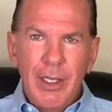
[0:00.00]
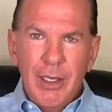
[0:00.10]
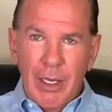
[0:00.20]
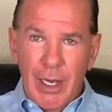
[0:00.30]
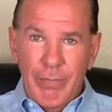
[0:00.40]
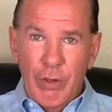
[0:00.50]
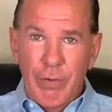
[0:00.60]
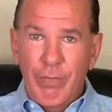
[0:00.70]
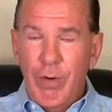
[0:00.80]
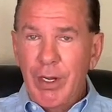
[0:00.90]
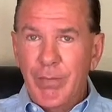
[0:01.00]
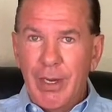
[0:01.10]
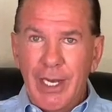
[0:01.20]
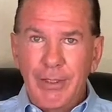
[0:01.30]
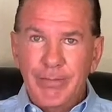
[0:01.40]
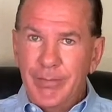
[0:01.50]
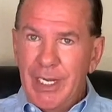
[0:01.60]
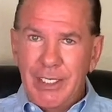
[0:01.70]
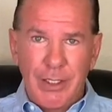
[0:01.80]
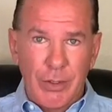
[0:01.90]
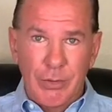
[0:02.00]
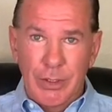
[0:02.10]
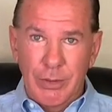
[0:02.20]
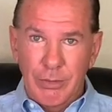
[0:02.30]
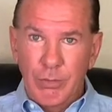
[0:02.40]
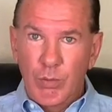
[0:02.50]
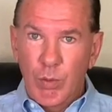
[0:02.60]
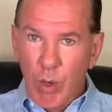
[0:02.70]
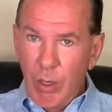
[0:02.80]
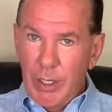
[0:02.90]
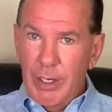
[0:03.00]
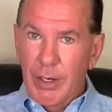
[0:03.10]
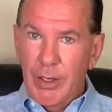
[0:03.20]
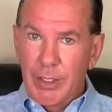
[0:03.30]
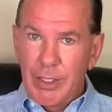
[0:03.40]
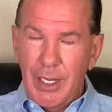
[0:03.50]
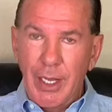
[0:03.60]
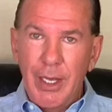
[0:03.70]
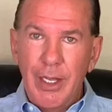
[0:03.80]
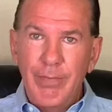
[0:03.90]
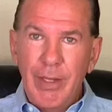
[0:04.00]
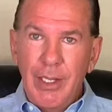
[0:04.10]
A good friend of mine, he's losing wallet all the time.